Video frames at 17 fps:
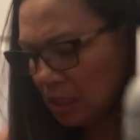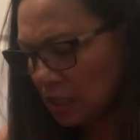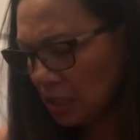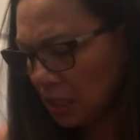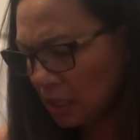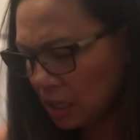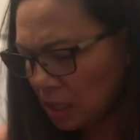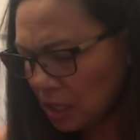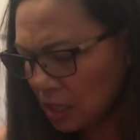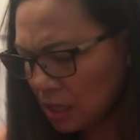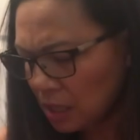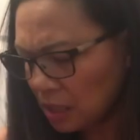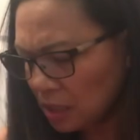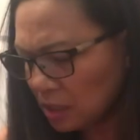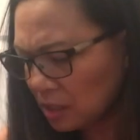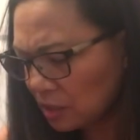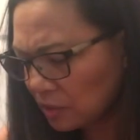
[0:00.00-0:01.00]
Okay,
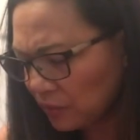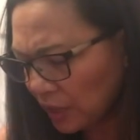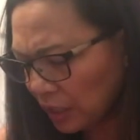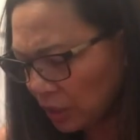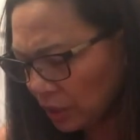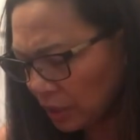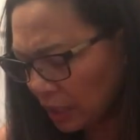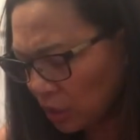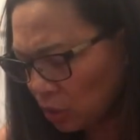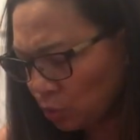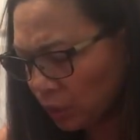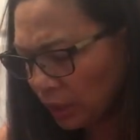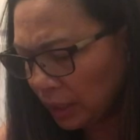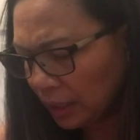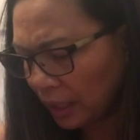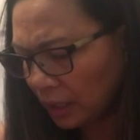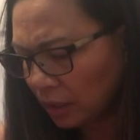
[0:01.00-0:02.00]
and this is valued at
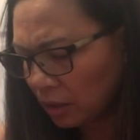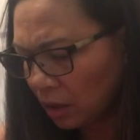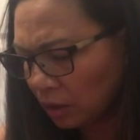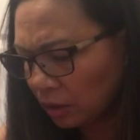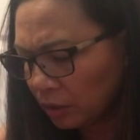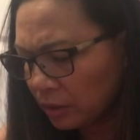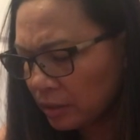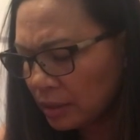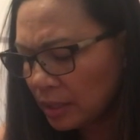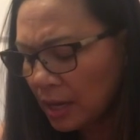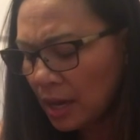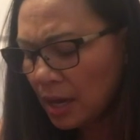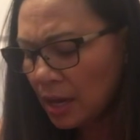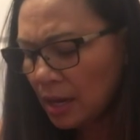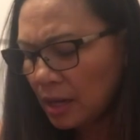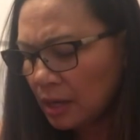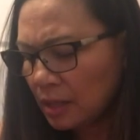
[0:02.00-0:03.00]
$29.
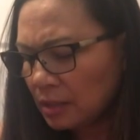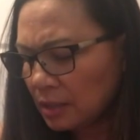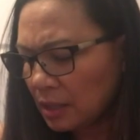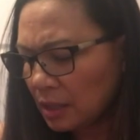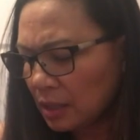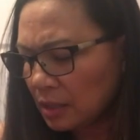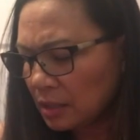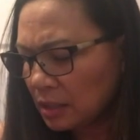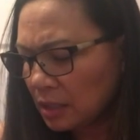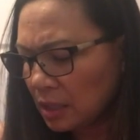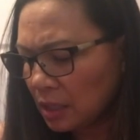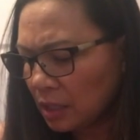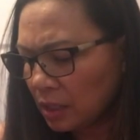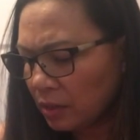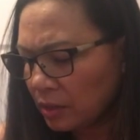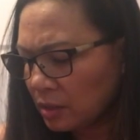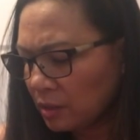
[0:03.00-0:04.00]
It says
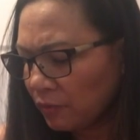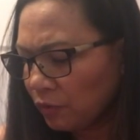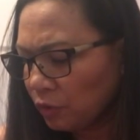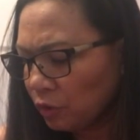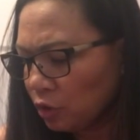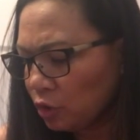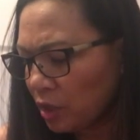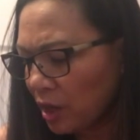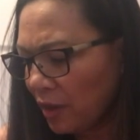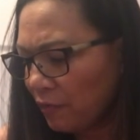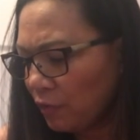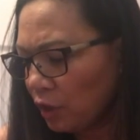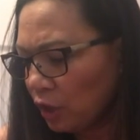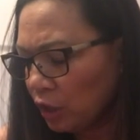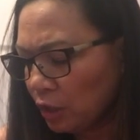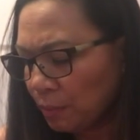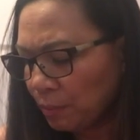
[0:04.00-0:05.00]
here, it's a full dry
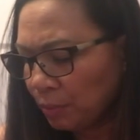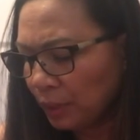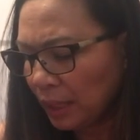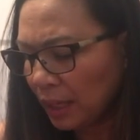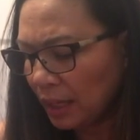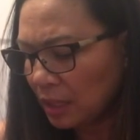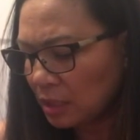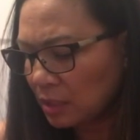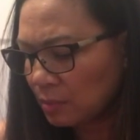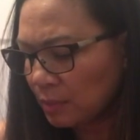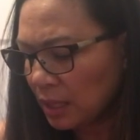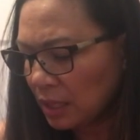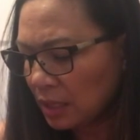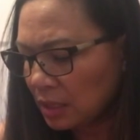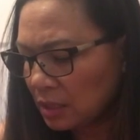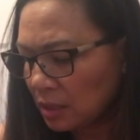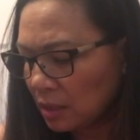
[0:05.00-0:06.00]
volume blast.
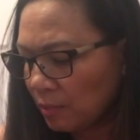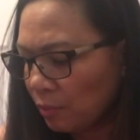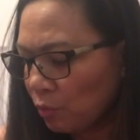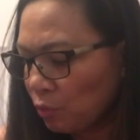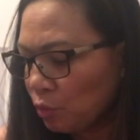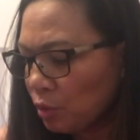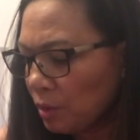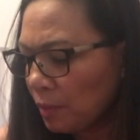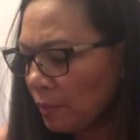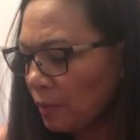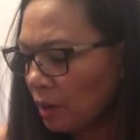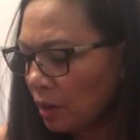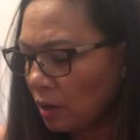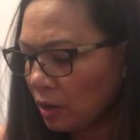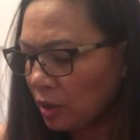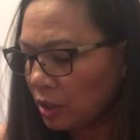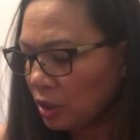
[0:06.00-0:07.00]
Make some room
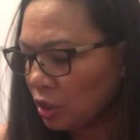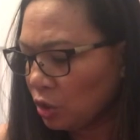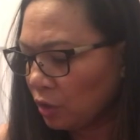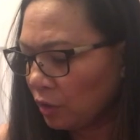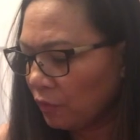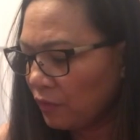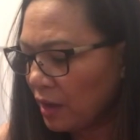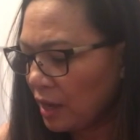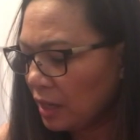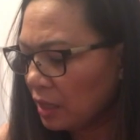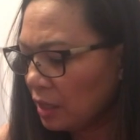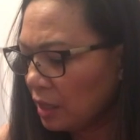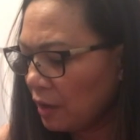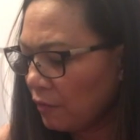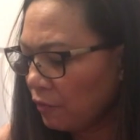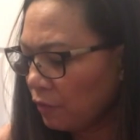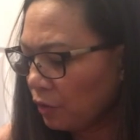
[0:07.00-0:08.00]
on your
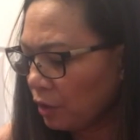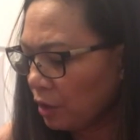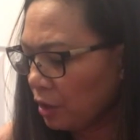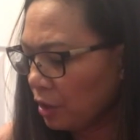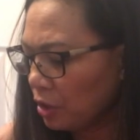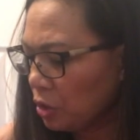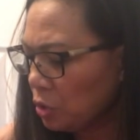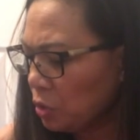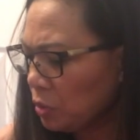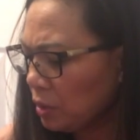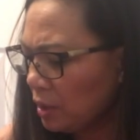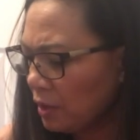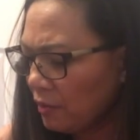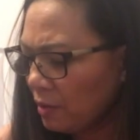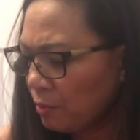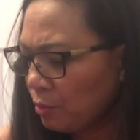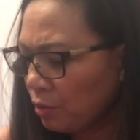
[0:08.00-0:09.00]
vanity for a new
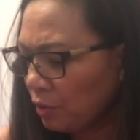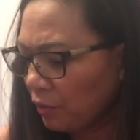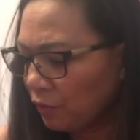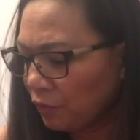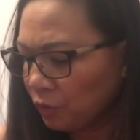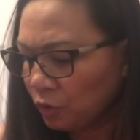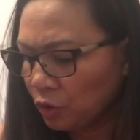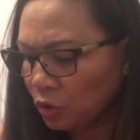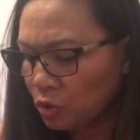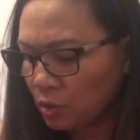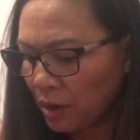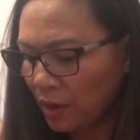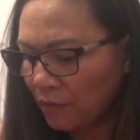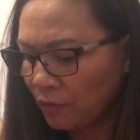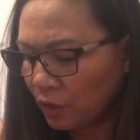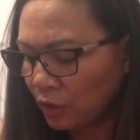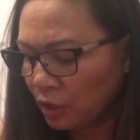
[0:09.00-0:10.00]
Living Proof Full
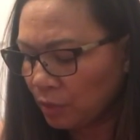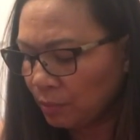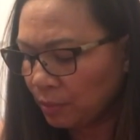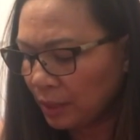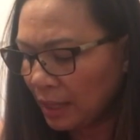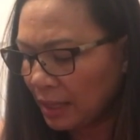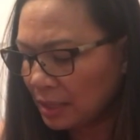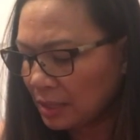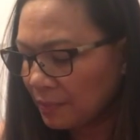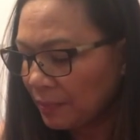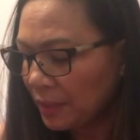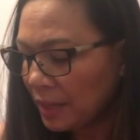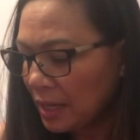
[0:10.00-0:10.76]
Dry Volume Blast.